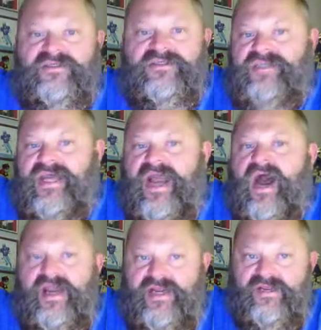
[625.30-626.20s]
and say
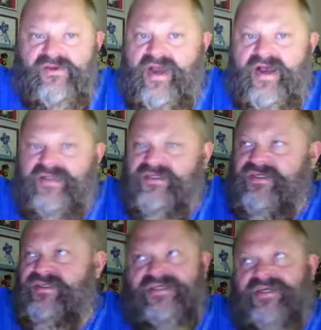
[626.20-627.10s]
hi to you guys,
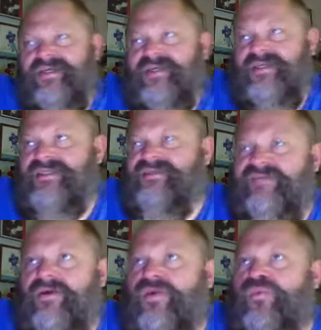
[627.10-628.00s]
because it's
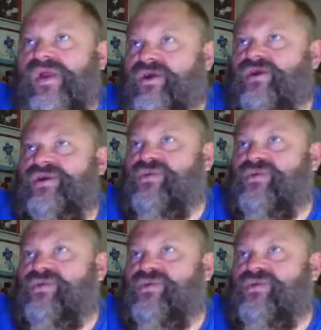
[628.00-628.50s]
very weird